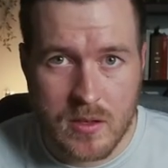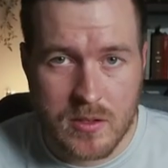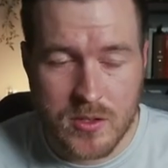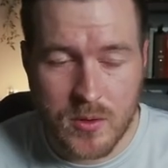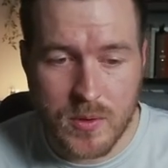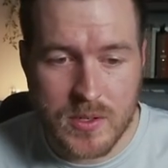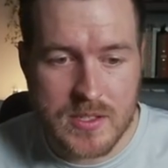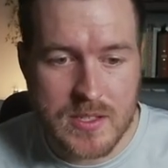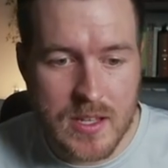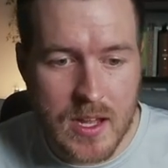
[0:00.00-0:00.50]

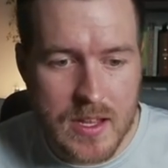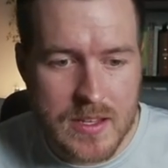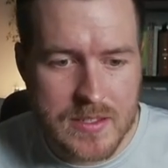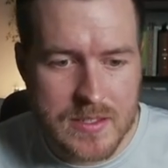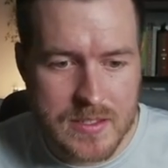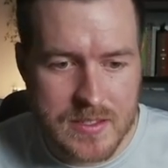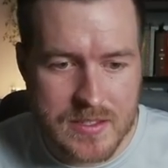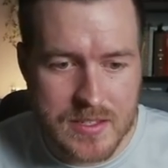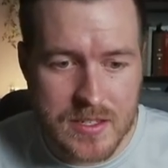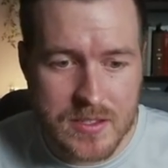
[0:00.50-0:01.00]
So what's nice
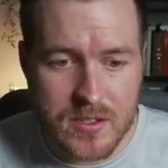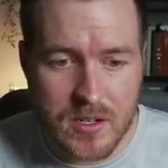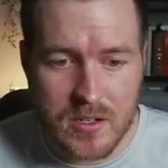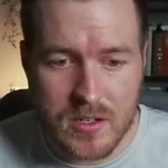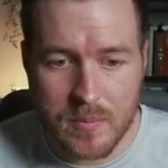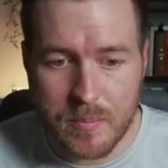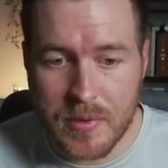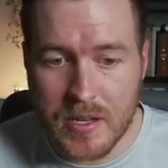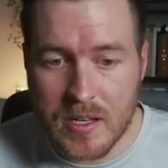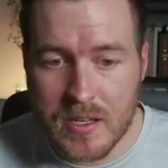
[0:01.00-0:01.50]
is since our
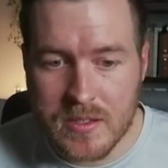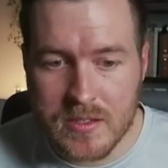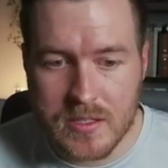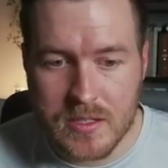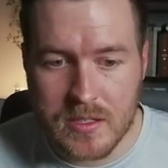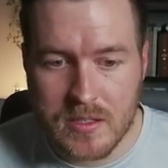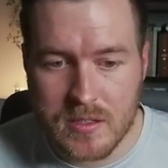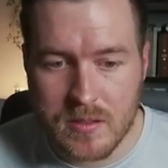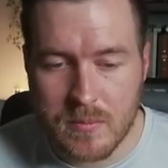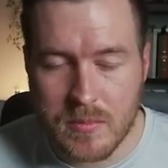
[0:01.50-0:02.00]

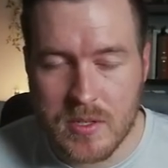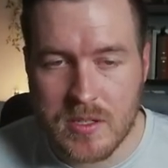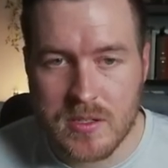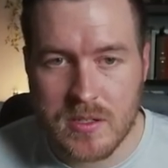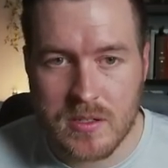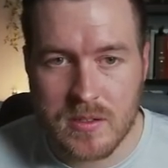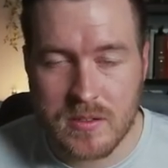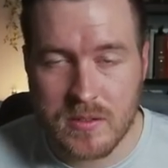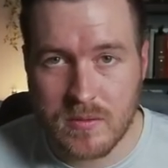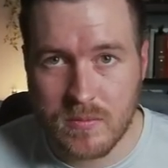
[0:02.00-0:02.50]
dependency
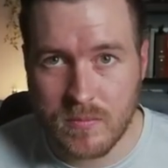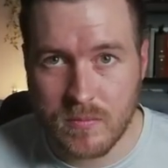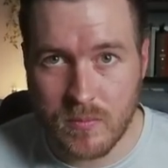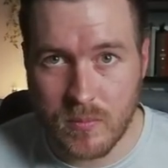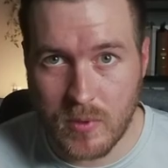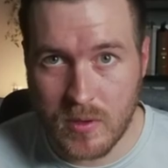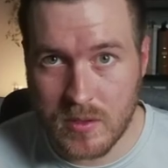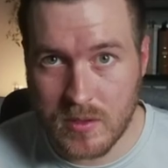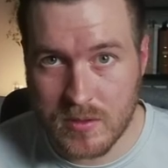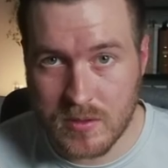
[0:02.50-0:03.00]
submissions
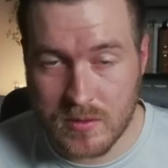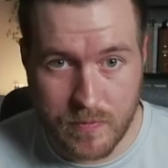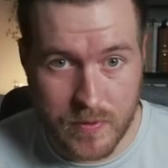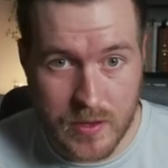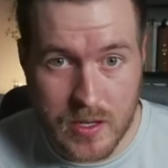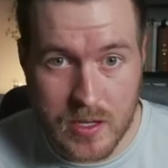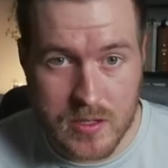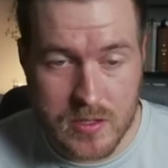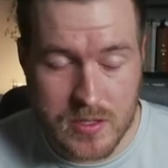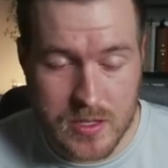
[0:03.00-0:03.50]
was
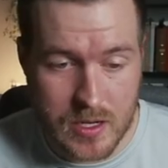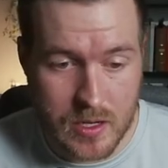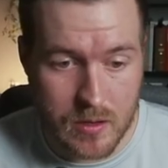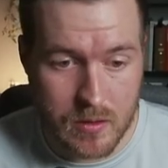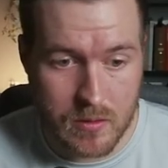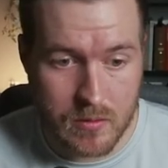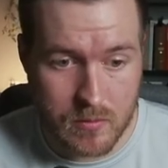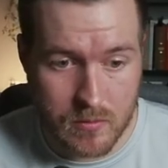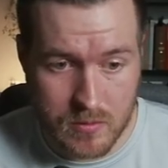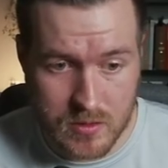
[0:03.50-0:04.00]
finished and
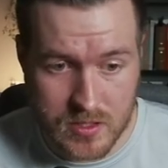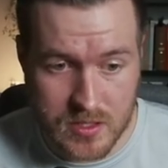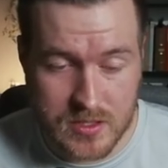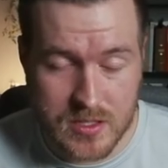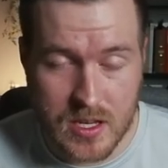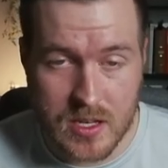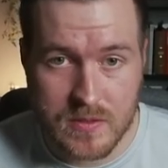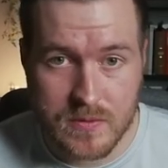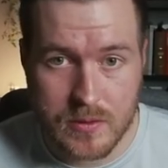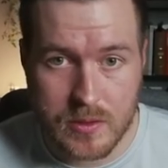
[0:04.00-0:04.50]
it
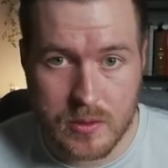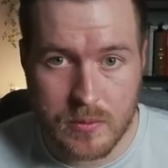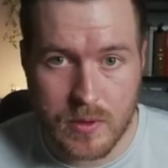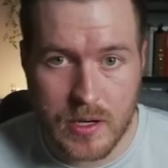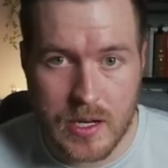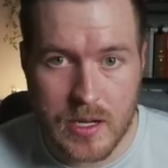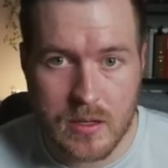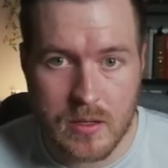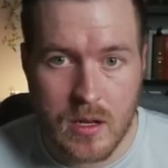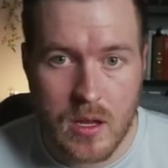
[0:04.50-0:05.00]
successfully
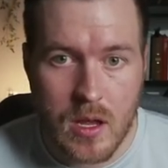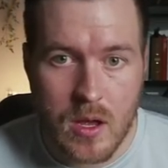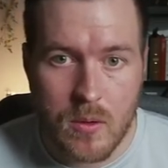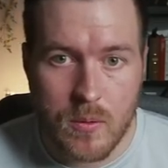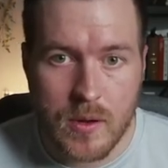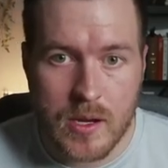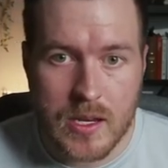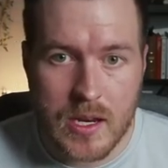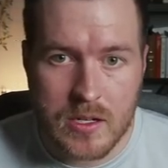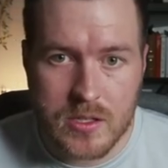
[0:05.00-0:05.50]
ran,
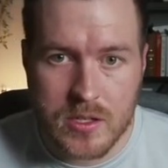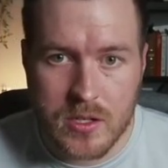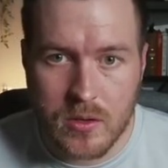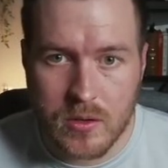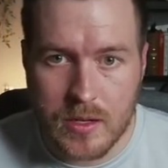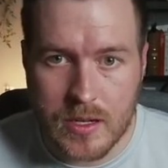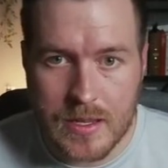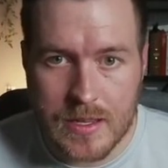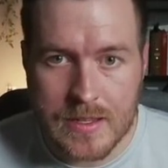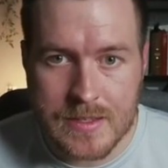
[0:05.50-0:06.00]
we can actually go
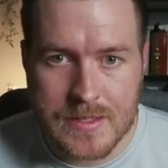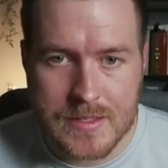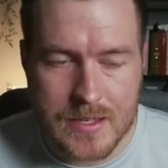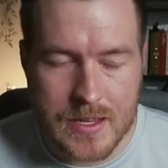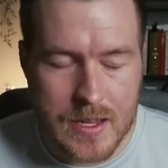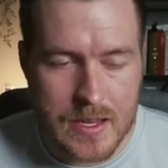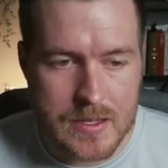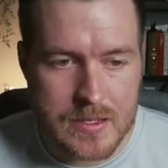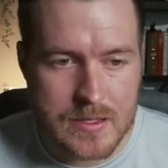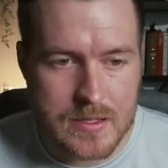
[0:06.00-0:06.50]
to
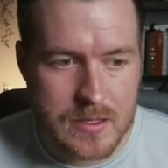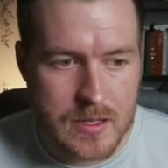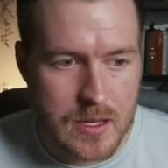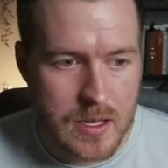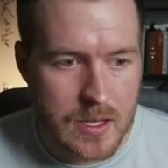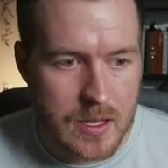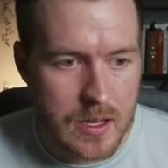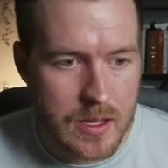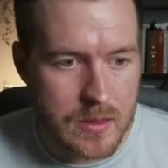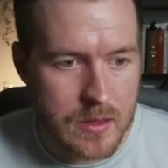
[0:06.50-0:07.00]
insights
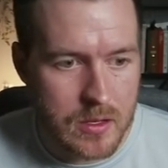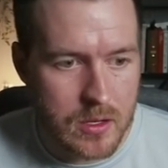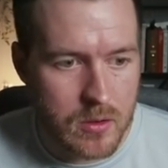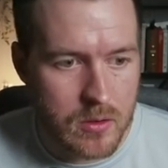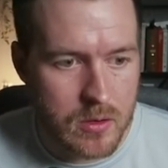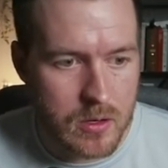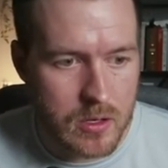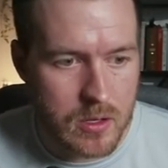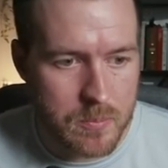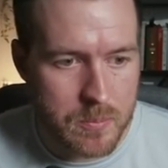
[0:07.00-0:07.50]
and then go
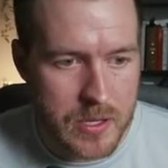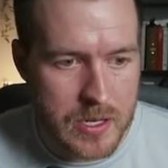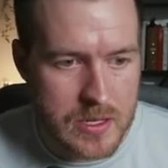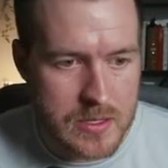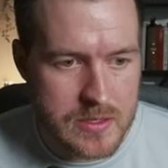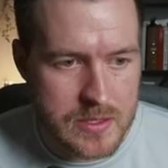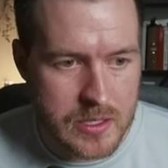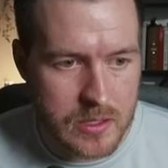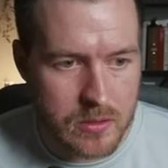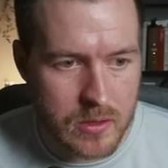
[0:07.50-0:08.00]
to
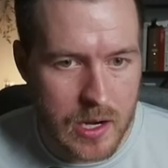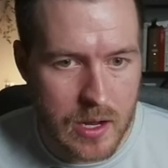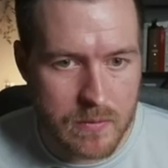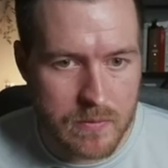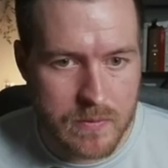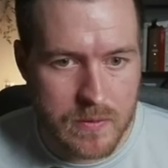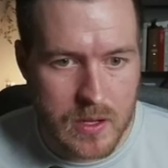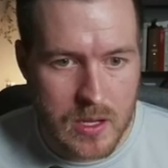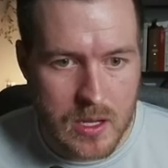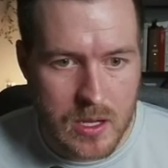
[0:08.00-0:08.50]
dependency graph
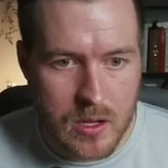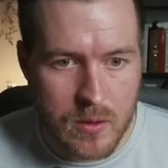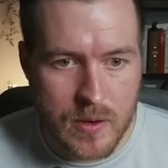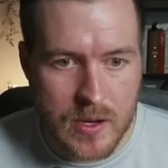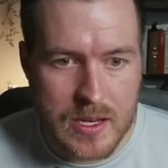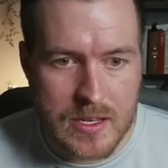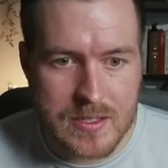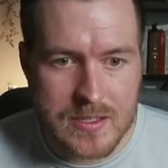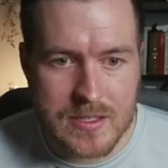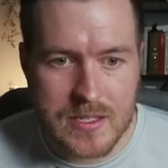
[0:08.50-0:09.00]
and we
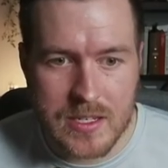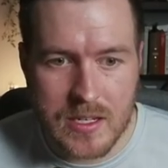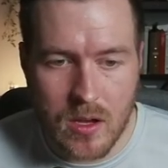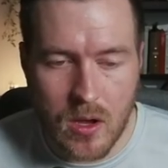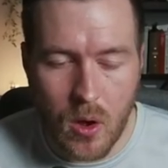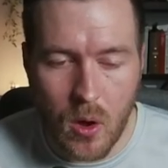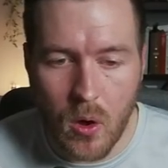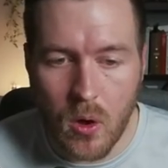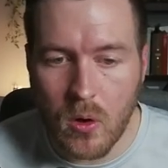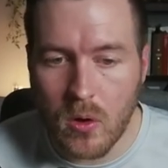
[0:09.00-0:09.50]
can see
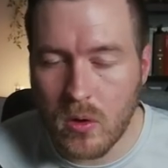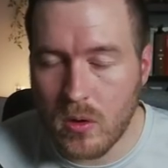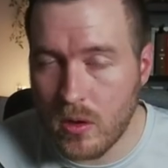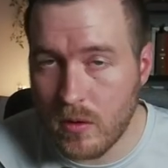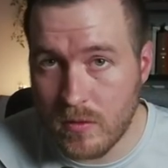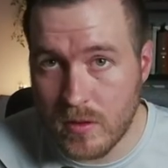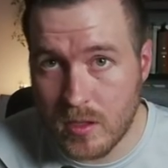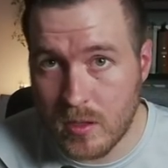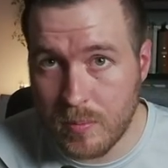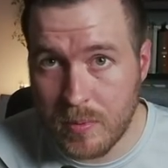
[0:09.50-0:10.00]
all
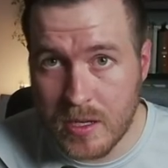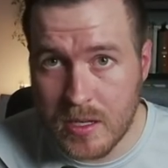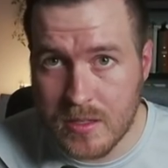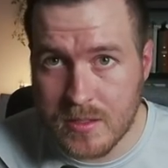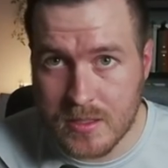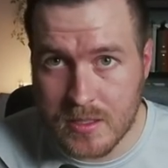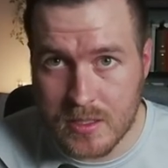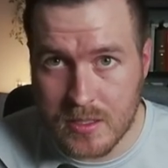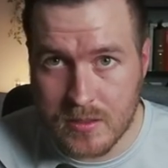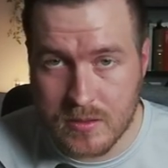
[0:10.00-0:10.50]
of the
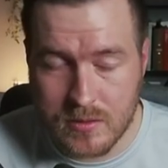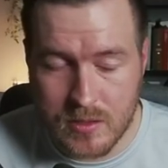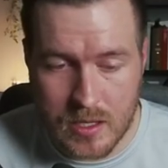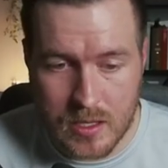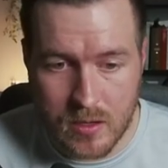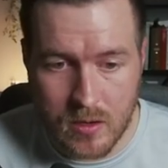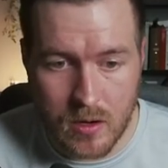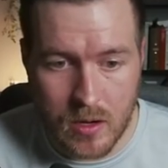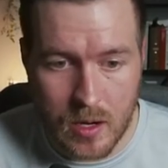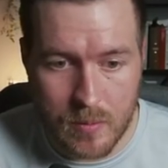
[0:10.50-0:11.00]
dependencies
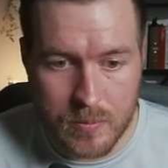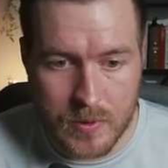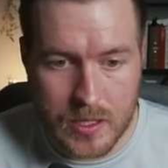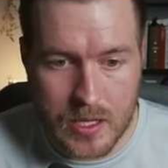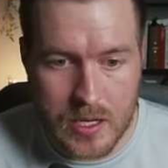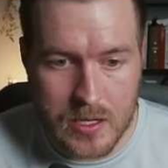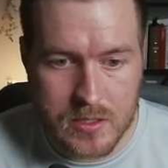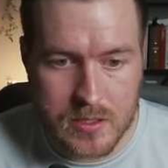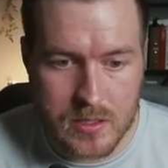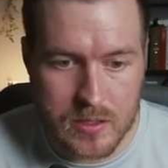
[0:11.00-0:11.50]
in our
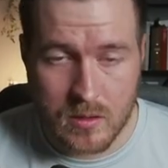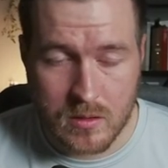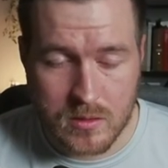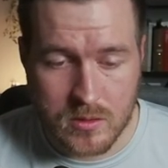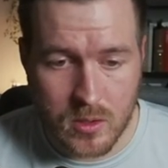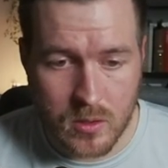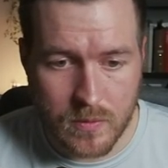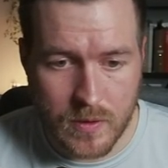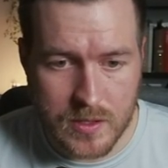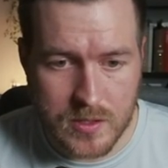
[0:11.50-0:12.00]
application.
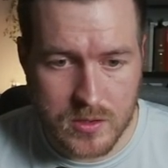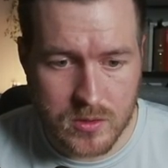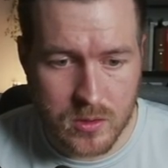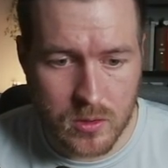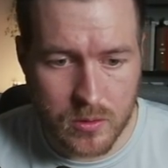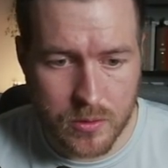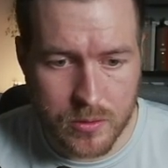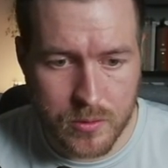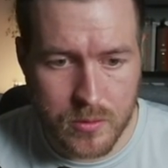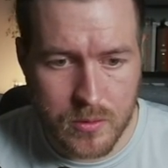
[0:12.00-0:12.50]
So if I
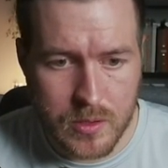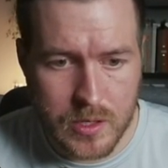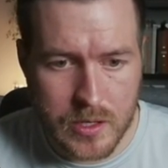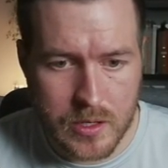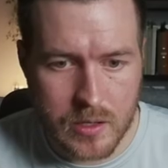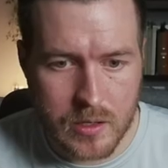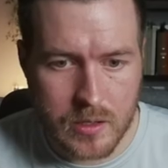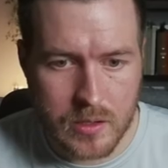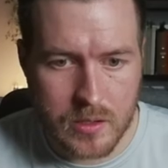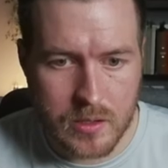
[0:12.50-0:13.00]
scroll through
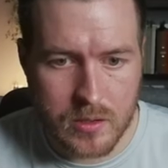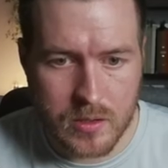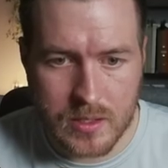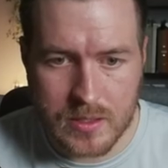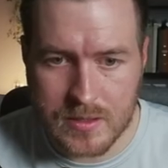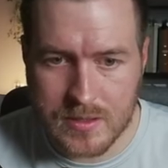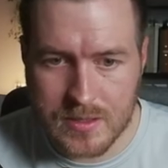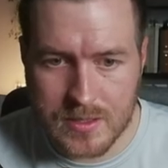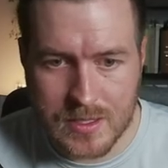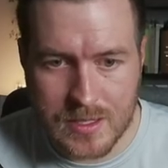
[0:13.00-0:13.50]
here, you
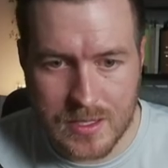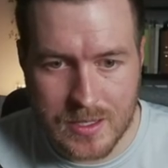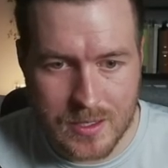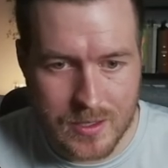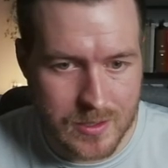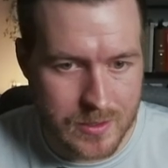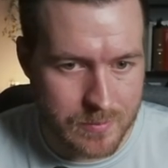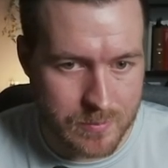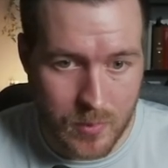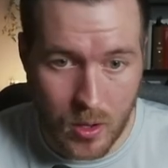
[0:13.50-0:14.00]
can
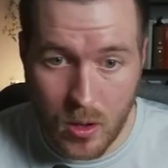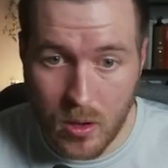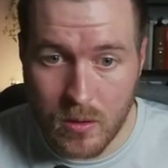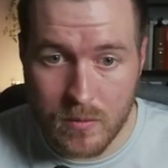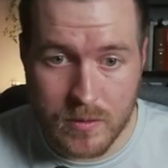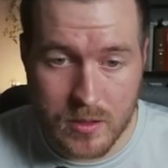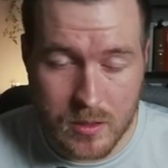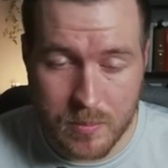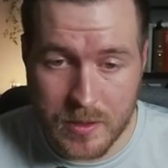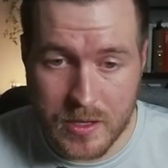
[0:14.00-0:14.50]
see all of
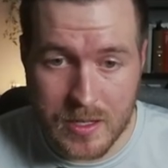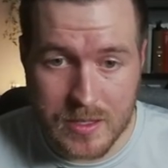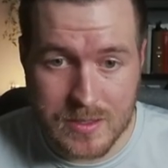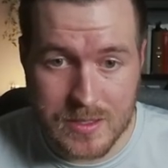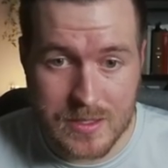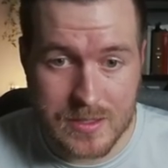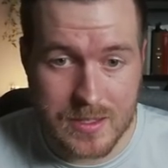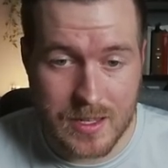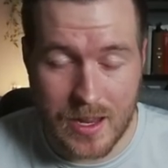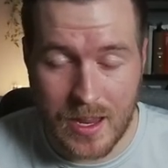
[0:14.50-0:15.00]
the
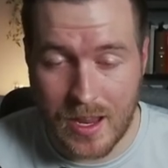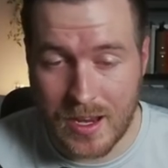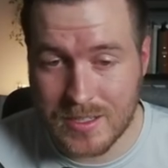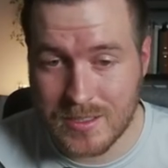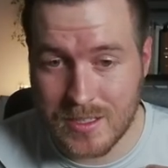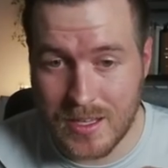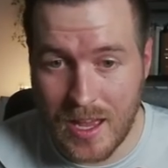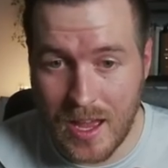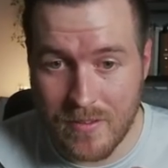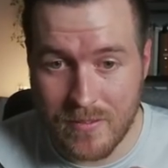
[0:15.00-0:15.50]
dependencies that I
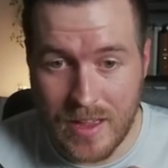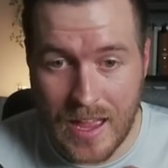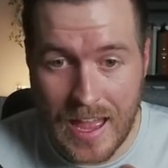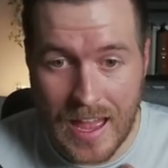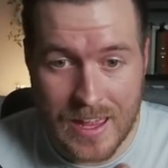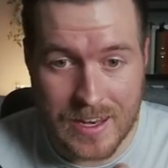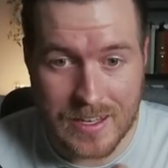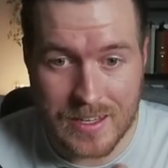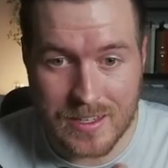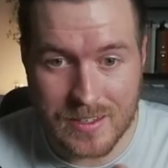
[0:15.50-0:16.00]
actually have
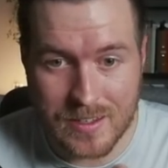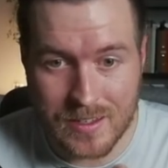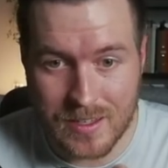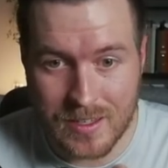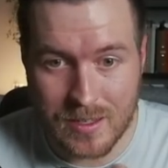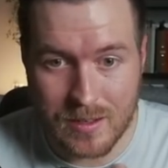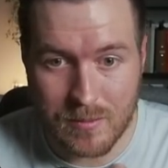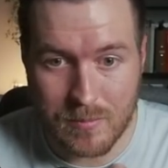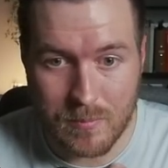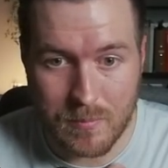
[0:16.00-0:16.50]
added
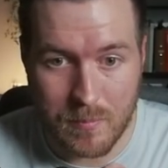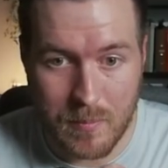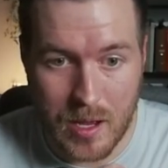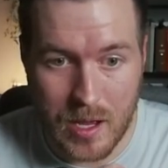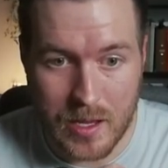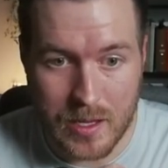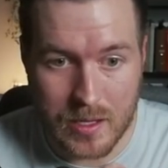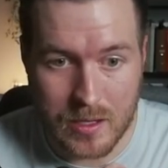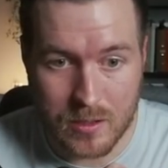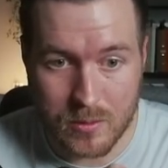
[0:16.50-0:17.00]
in
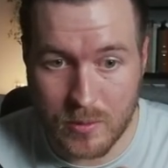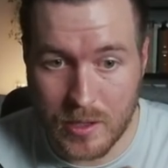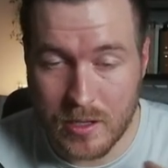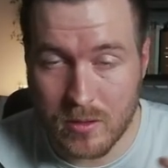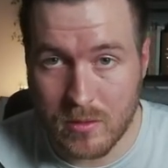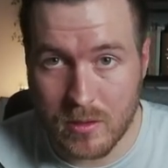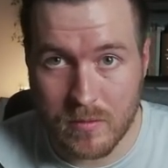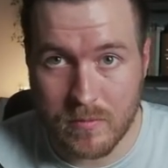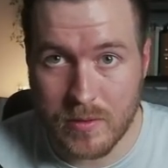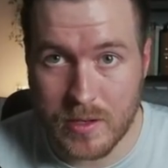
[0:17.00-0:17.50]
my
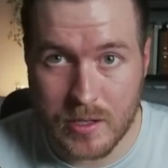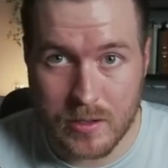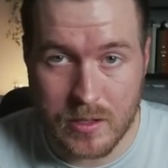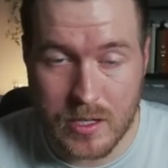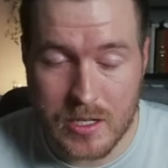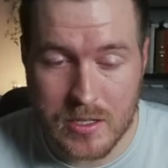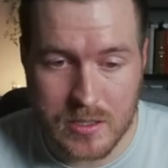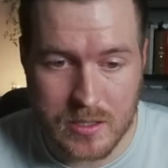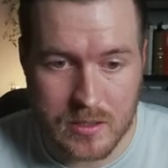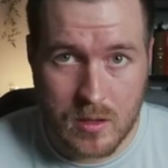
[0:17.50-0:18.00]
Gradle
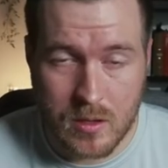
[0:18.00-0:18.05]
configuration.